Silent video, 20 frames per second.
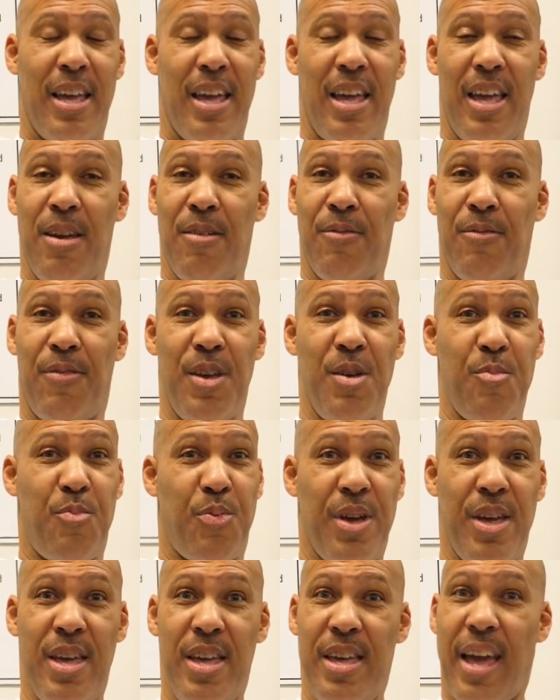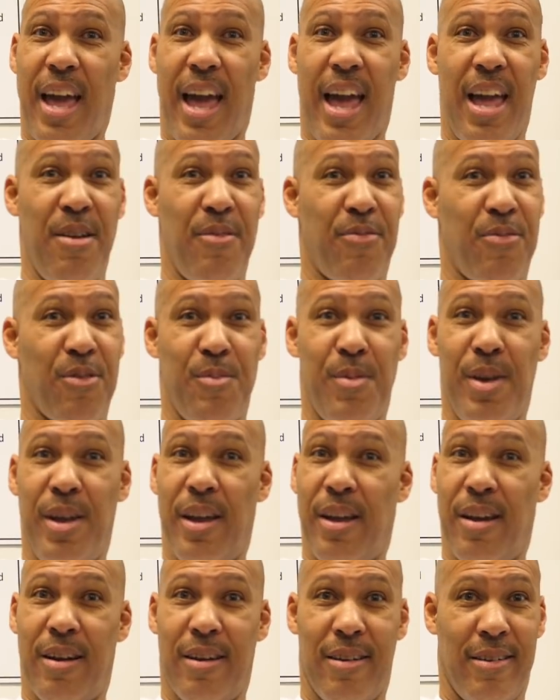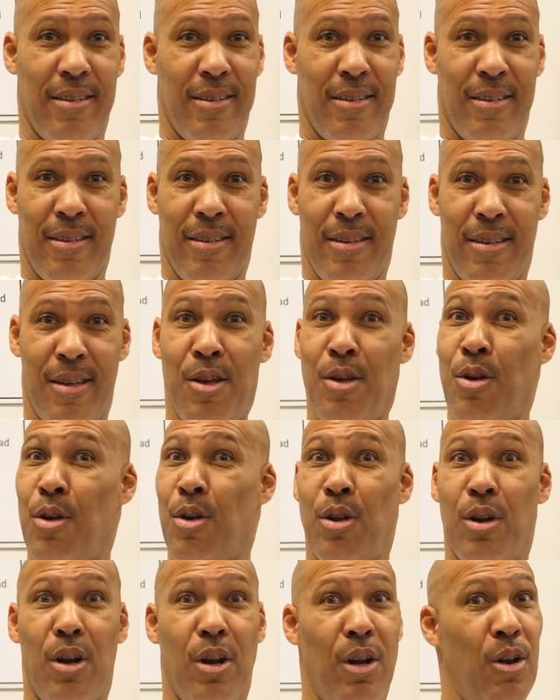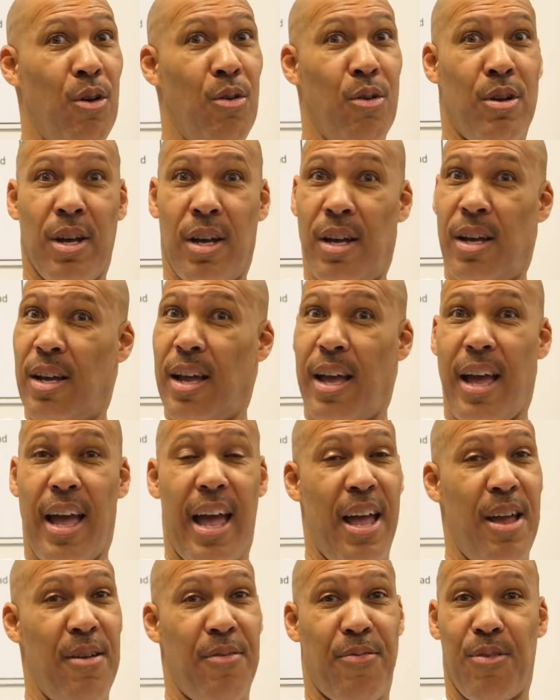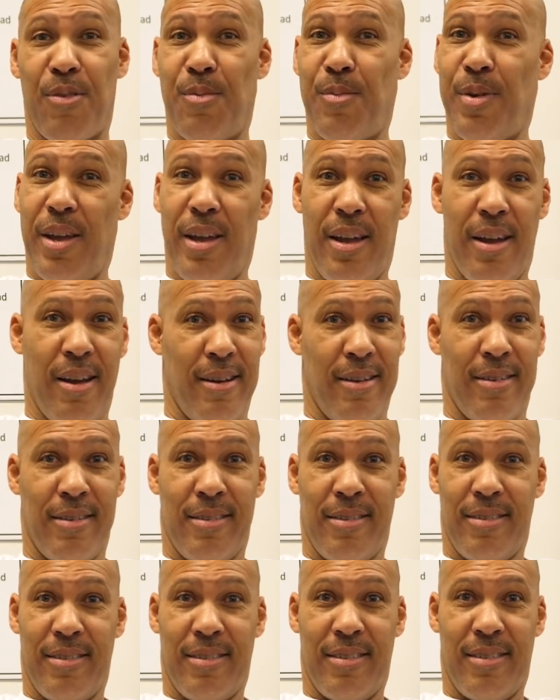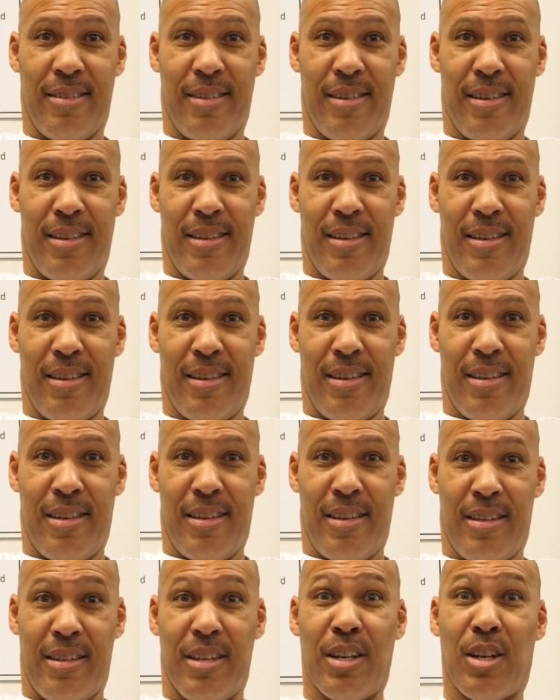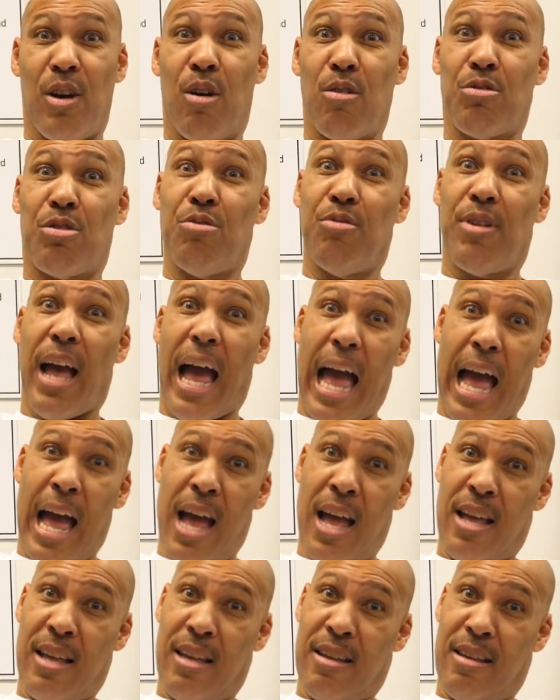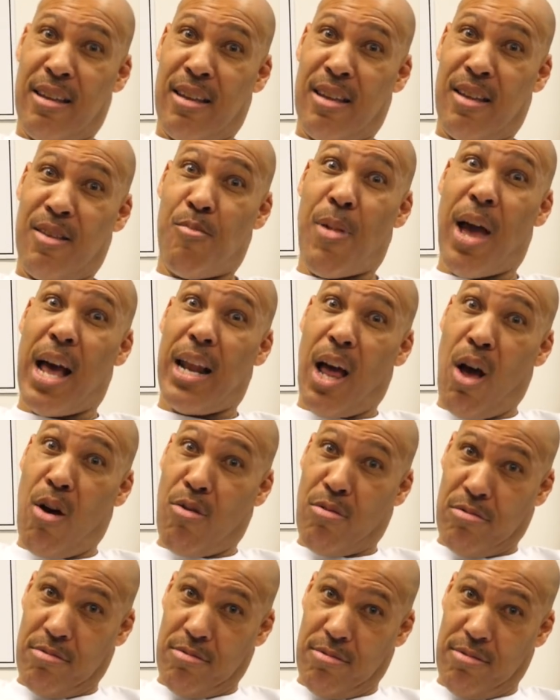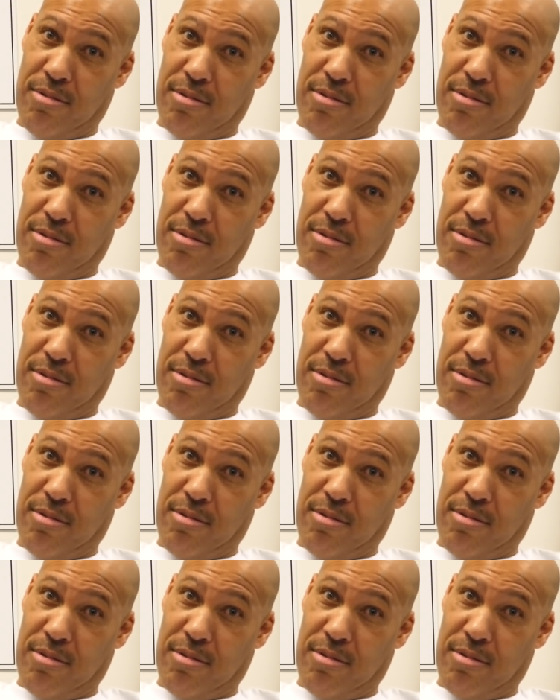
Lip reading: MVP ain't from here. Luka ain't from here. The go-to guy? Melo.